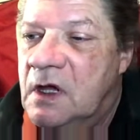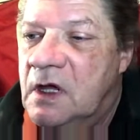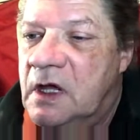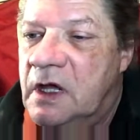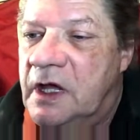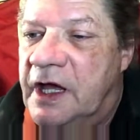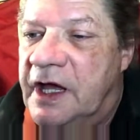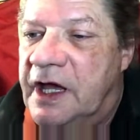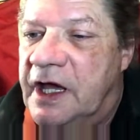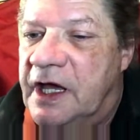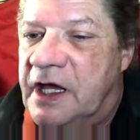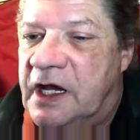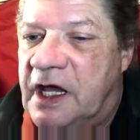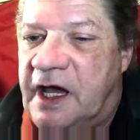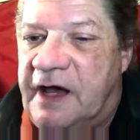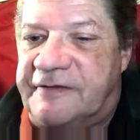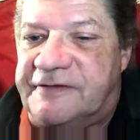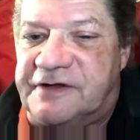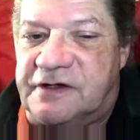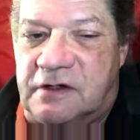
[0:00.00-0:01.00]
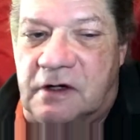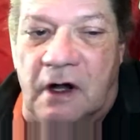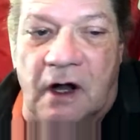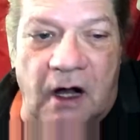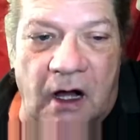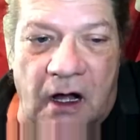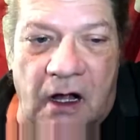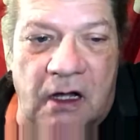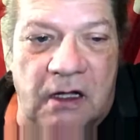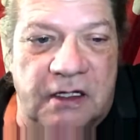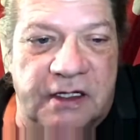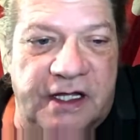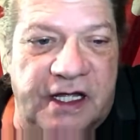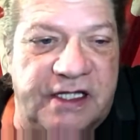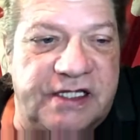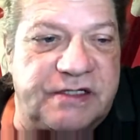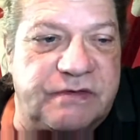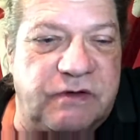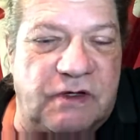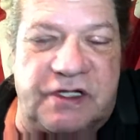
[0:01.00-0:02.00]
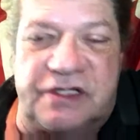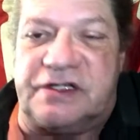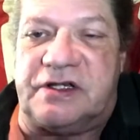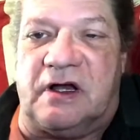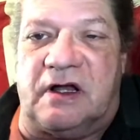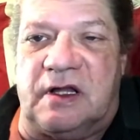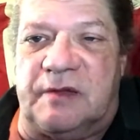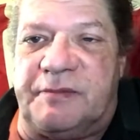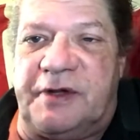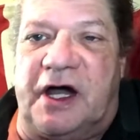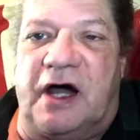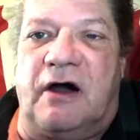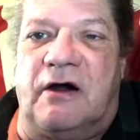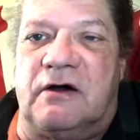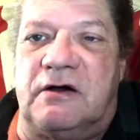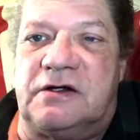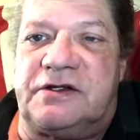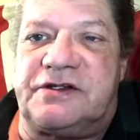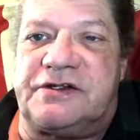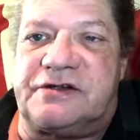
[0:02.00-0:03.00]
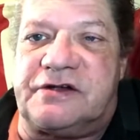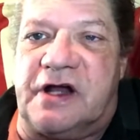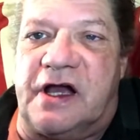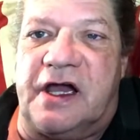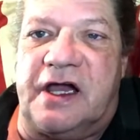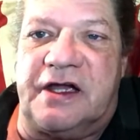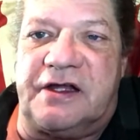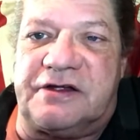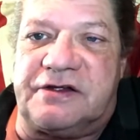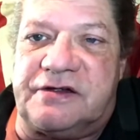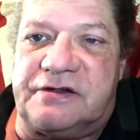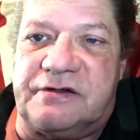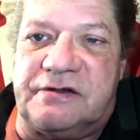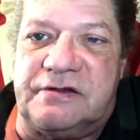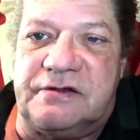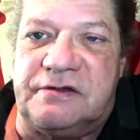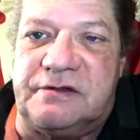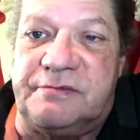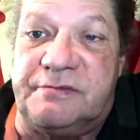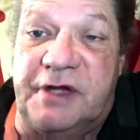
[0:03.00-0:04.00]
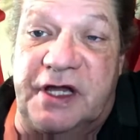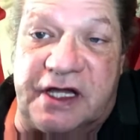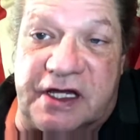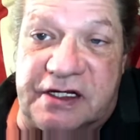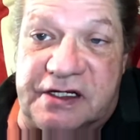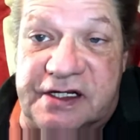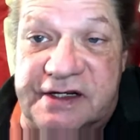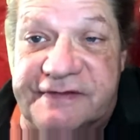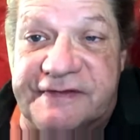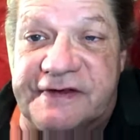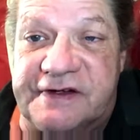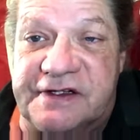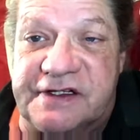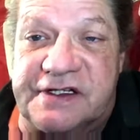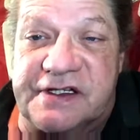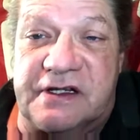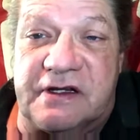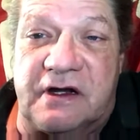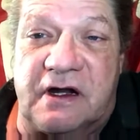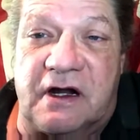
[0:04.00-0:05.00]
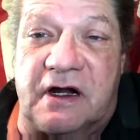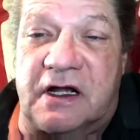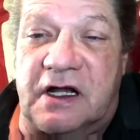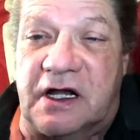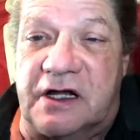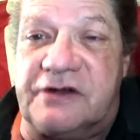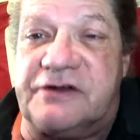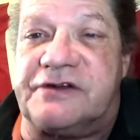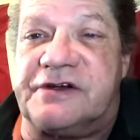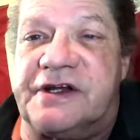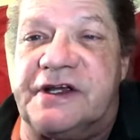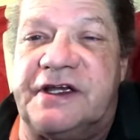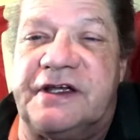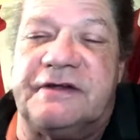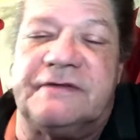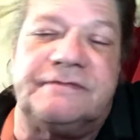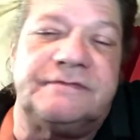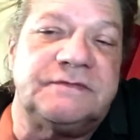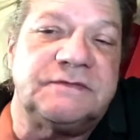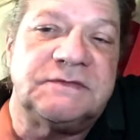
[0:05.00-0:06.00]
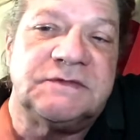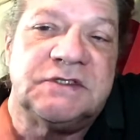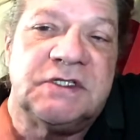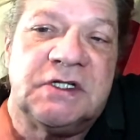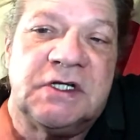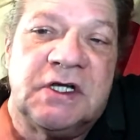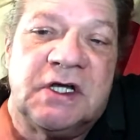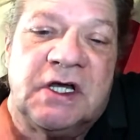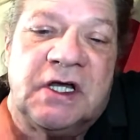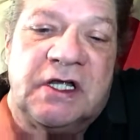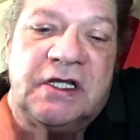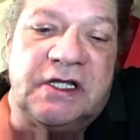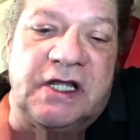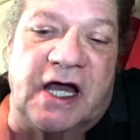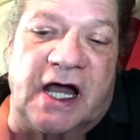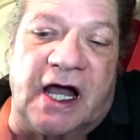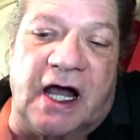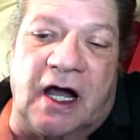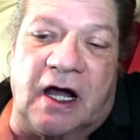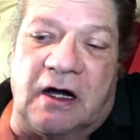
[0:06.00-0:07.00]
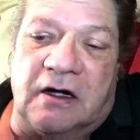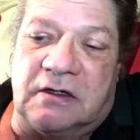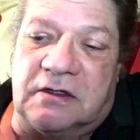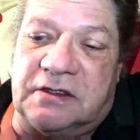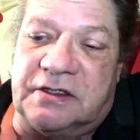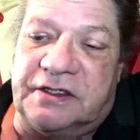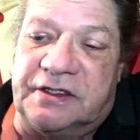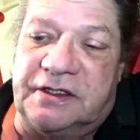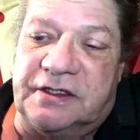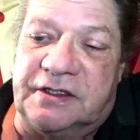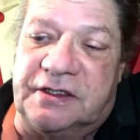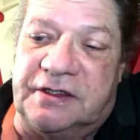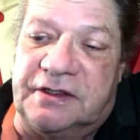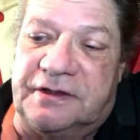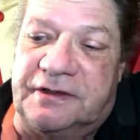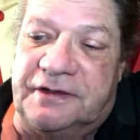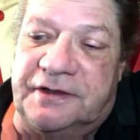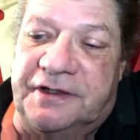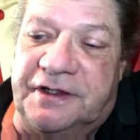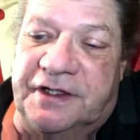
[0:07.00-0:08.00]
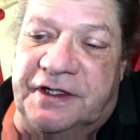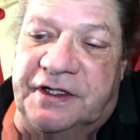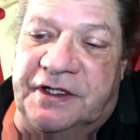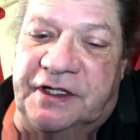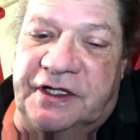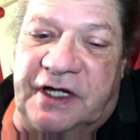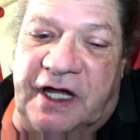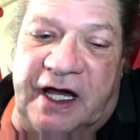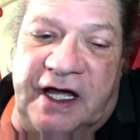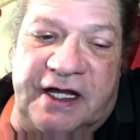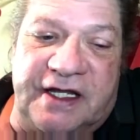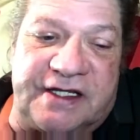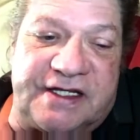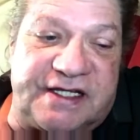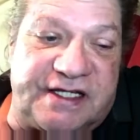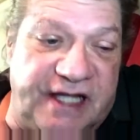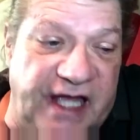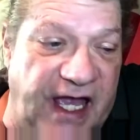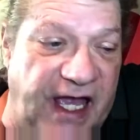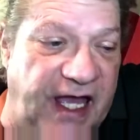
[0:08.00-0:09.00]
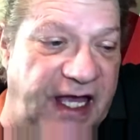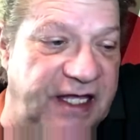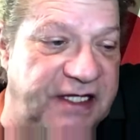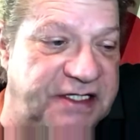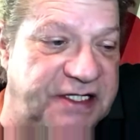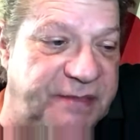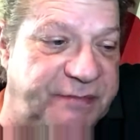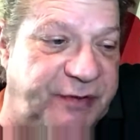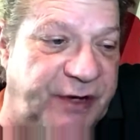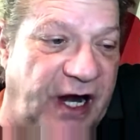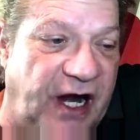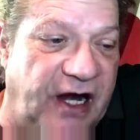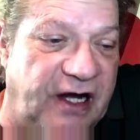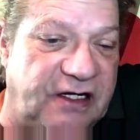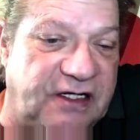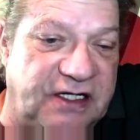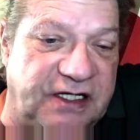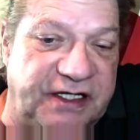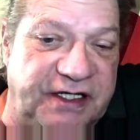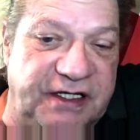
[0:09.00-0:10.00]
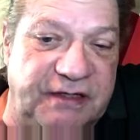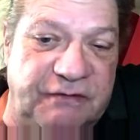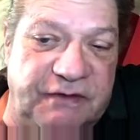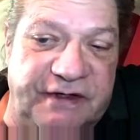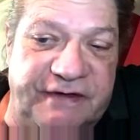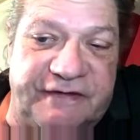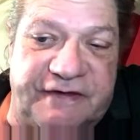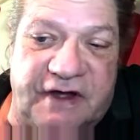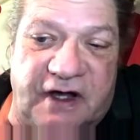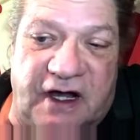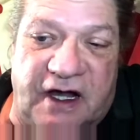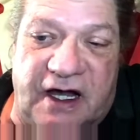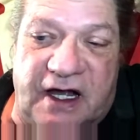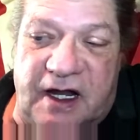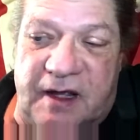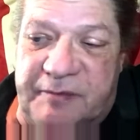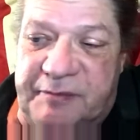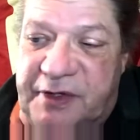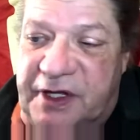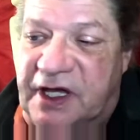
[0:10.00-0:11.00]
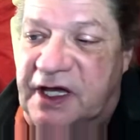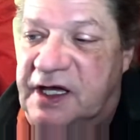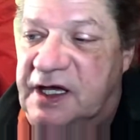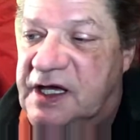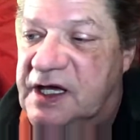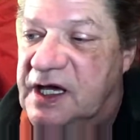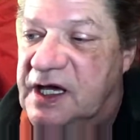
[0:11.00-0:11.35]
And after all, that's what it's all about, trying to make a difference in our country. Now, in the United States, apparently, we've got a big